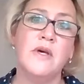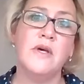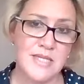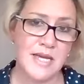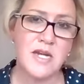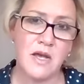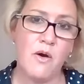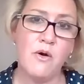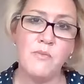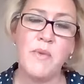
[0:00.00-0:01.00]
There's actually a
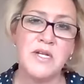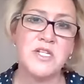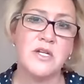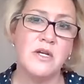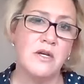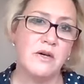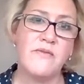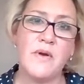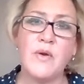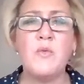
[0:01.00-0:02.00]
whole bunch of
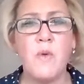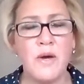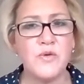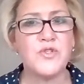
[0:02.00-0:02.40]
very well